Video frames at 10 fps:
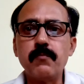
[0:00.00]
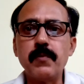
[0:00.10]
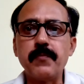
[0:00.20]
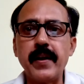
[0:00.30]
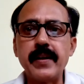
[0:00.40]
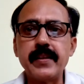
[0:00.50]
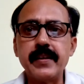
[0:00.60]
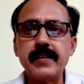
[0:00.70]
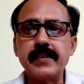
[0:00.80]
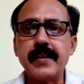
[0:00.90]
we find
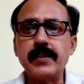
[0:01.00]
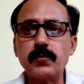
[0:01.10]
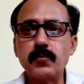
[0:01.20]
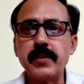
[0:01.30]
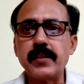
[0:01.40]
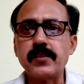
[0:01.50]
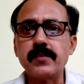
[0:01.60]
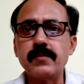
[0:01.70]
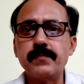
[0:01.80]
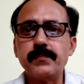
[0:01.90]
that it had two
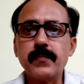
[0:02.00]
sections.